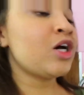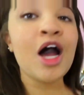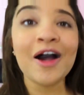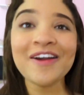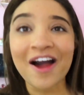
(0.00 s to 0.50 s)

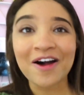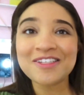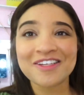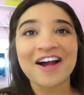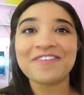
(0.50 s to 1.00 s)
Oh yeah, also
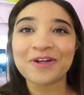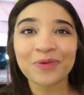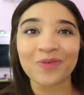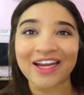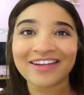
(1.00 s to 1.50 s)
I found a
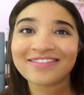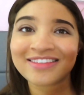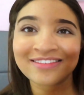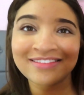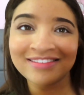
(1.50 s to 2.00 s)
weight.
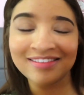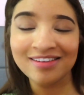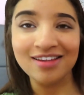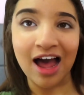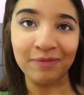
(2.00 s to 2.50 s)

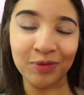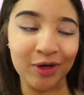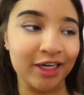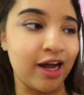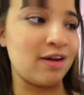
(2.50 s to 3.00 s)
So I've been
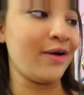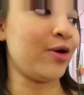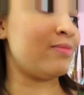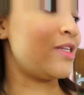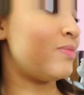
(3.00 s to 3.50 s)
working out at
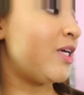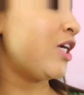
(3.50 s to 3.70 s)
home since we can't go